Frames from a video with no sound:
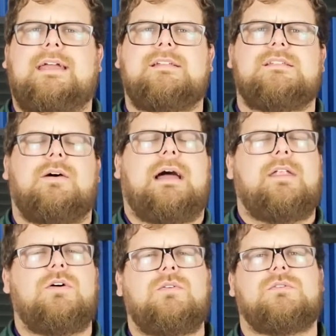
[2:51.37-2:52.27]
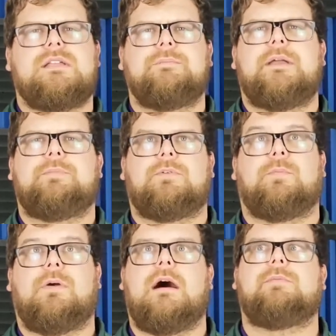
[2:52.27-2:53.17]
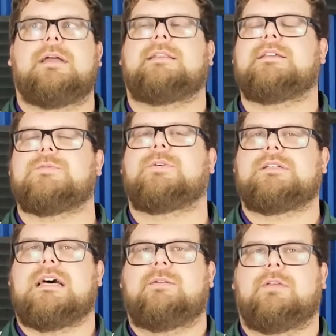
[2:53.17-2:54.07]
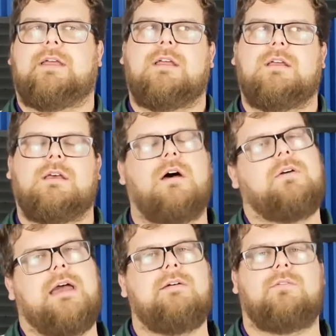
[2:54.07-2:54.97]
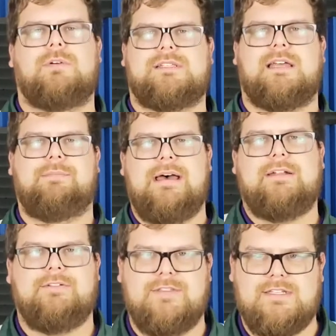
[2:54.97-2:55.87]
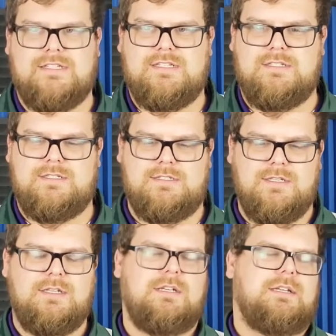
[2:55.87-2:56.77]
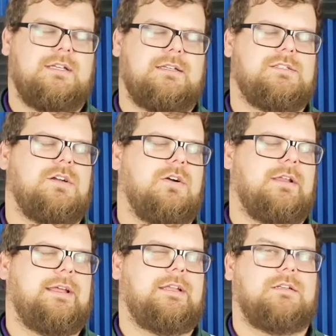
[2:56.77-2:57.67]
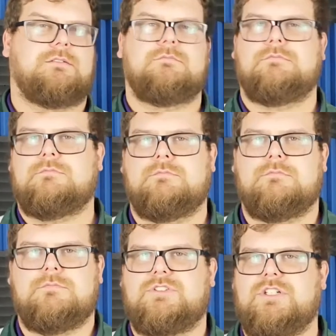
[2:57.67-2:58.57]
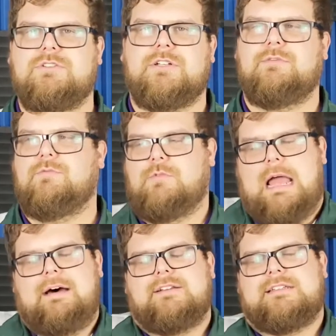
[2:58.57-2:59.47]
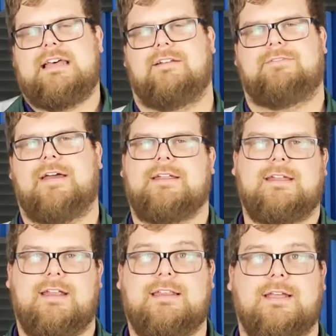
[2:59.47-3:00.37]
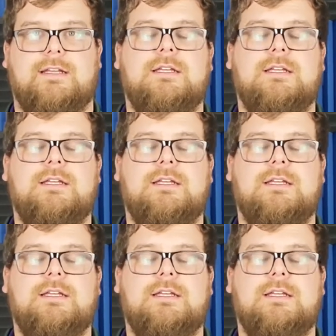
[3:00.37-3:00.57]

so I know some people probably at this point in time are like, okay, well, what's that matter? If this is targeting children, how does that affect anything?